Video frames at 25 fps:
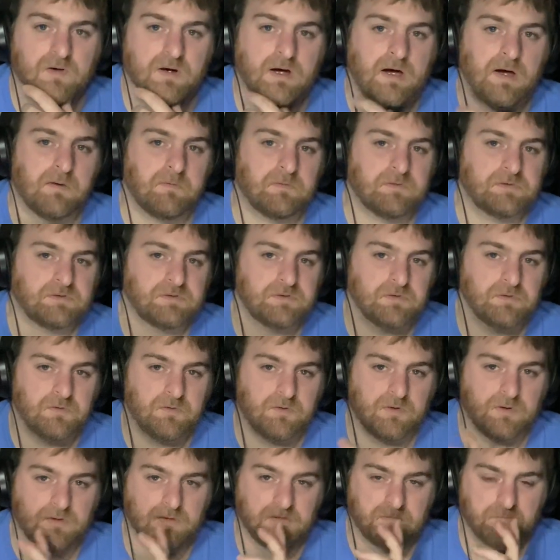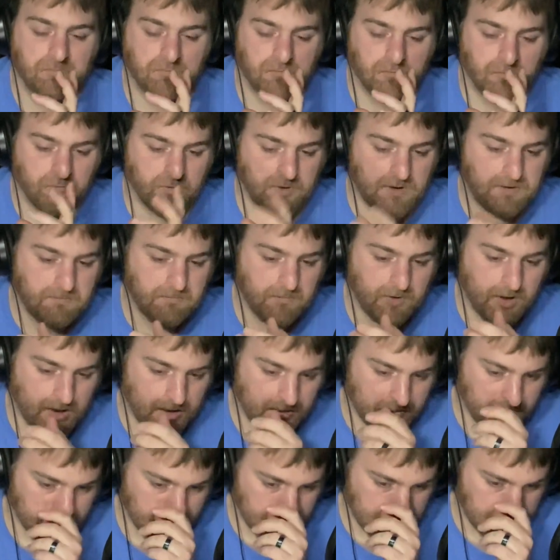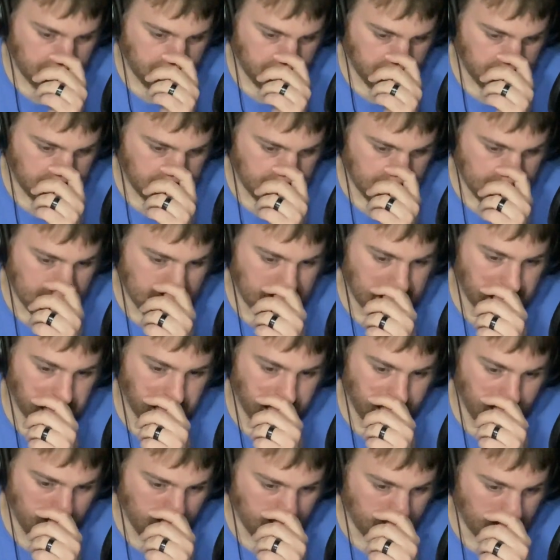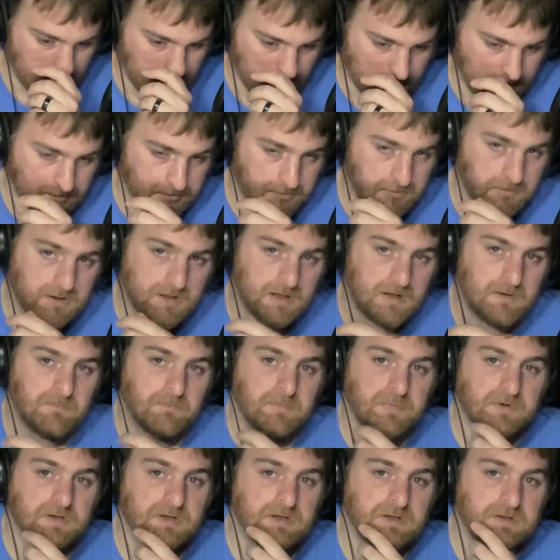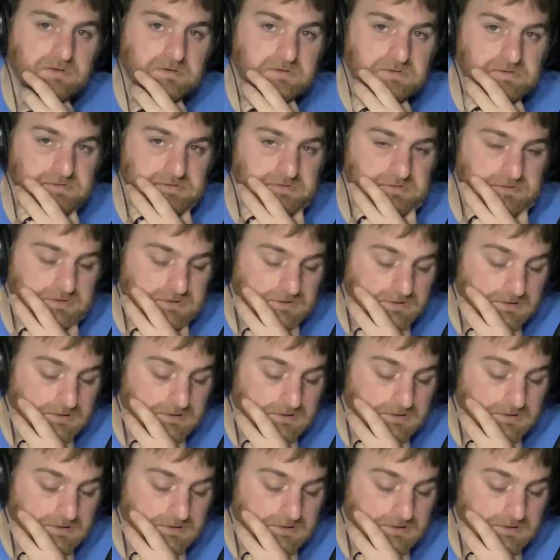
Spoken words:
I was doing remodeling for them or other companies